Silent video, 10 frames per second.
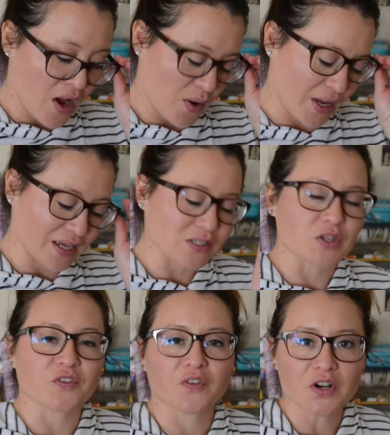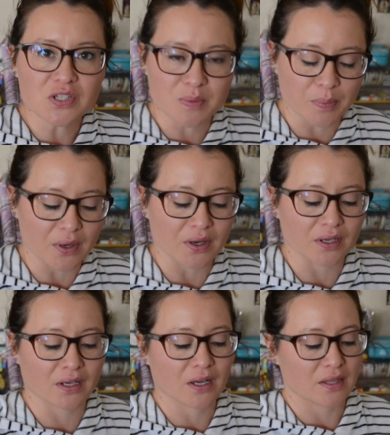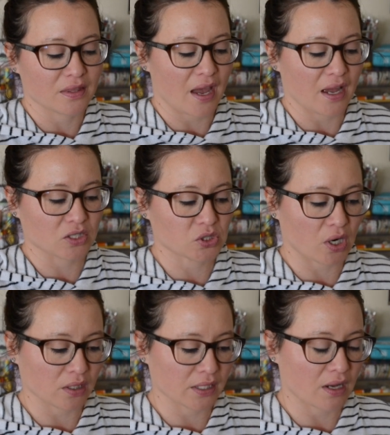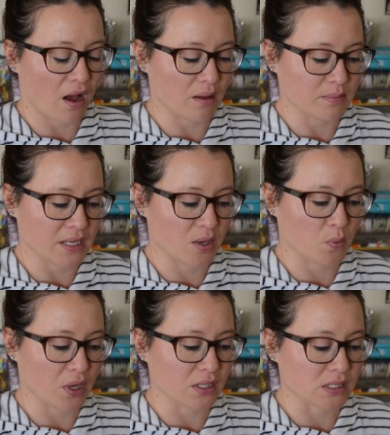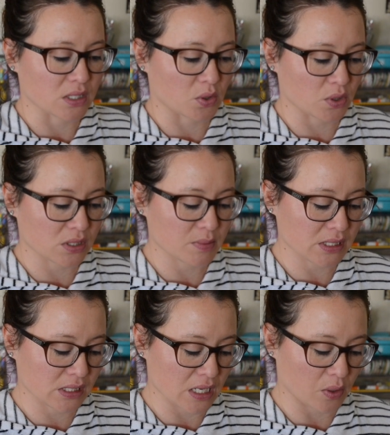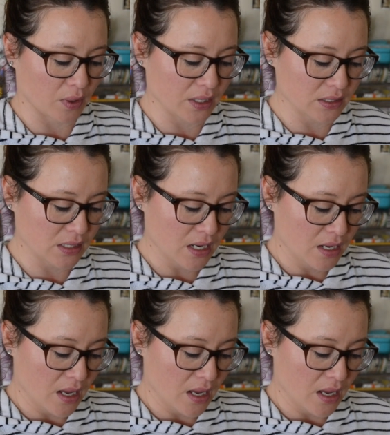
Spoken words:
Okay, so the first book that Charlie got me was The Christmas Secret